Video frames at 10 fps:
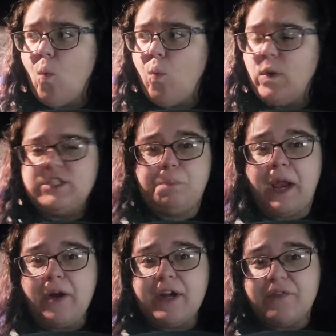which
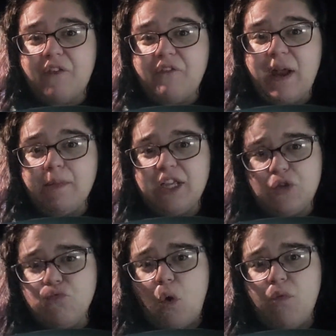parent of a family
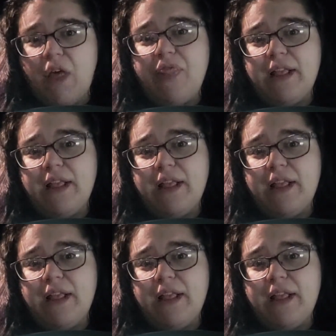you know nothing